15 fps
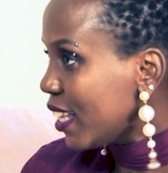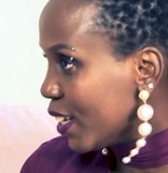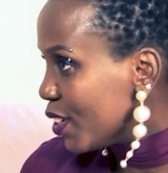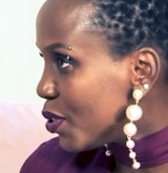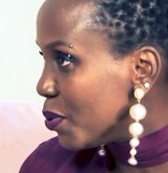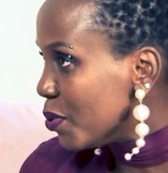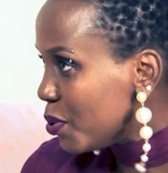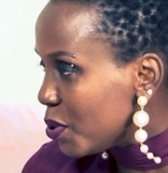
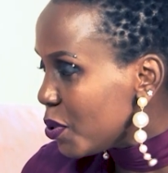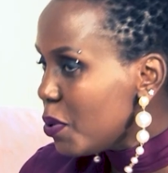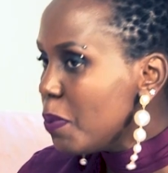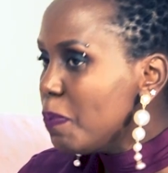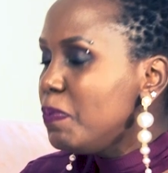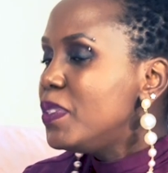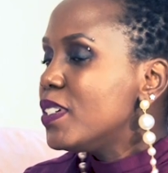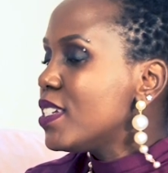that you
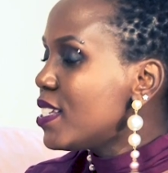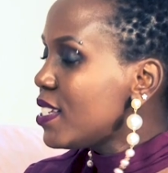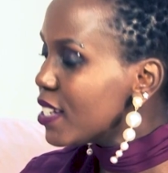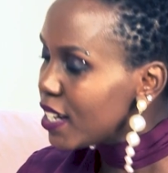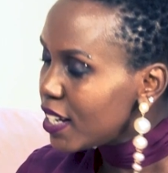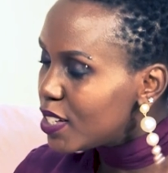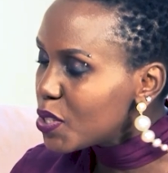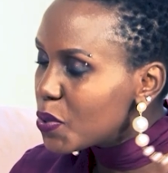do. Just
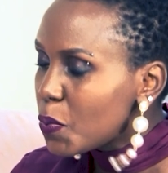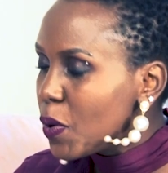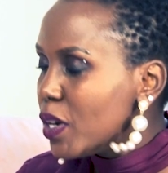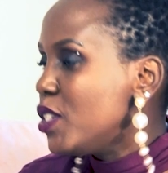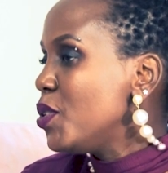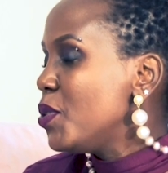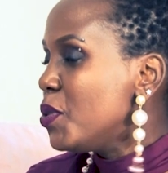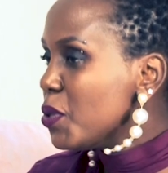tell us
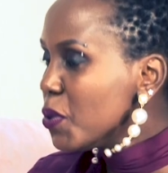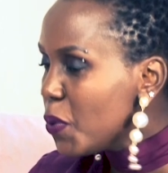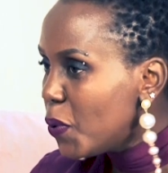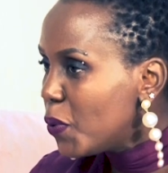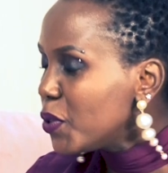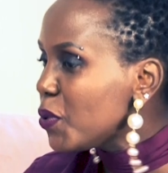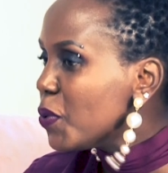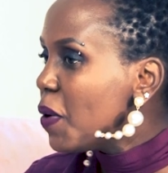what you do,
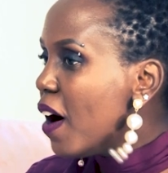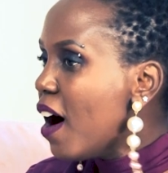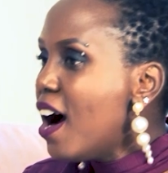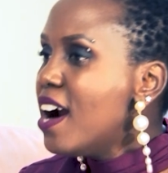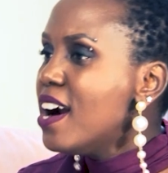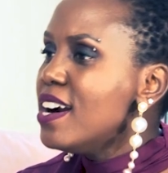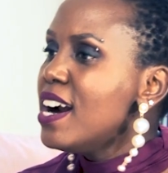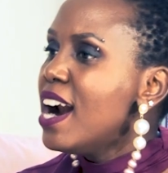who you
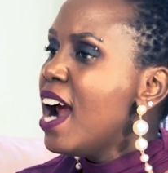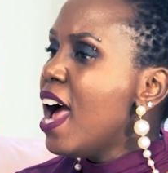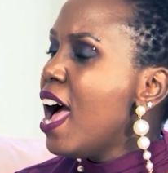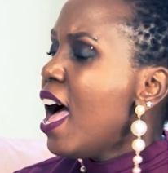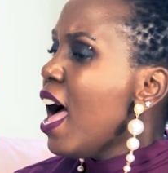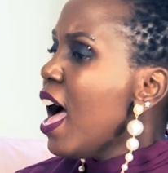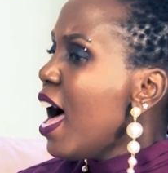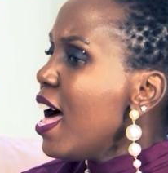are,
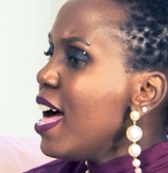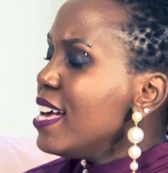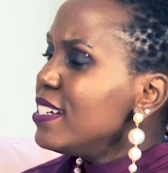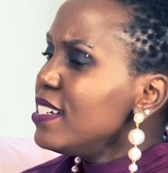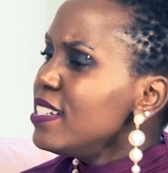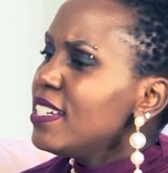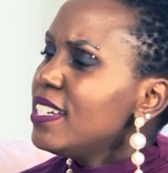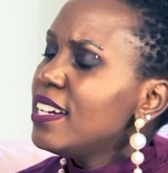
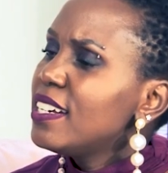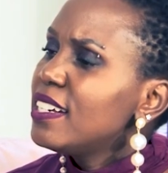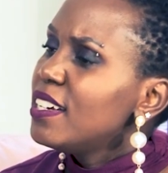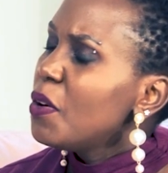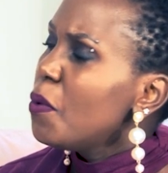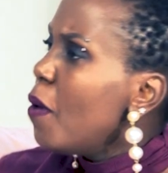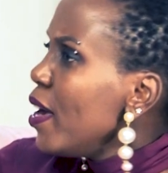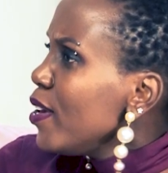and
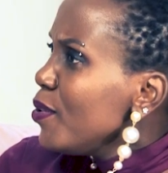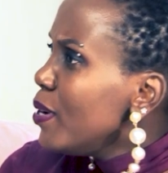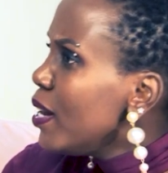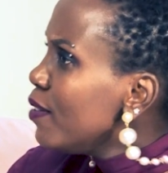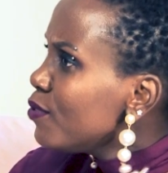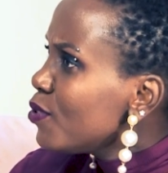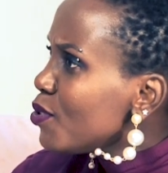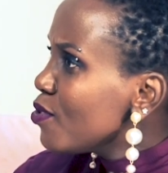why you
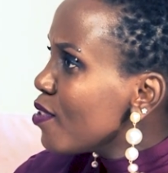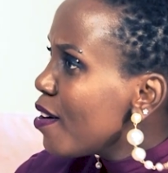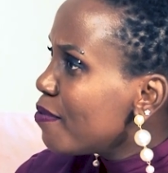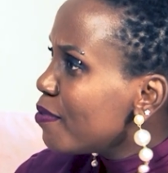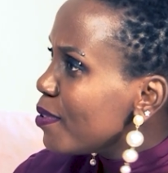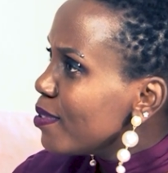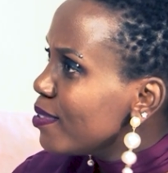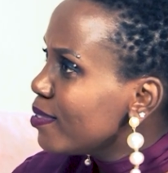love to travel.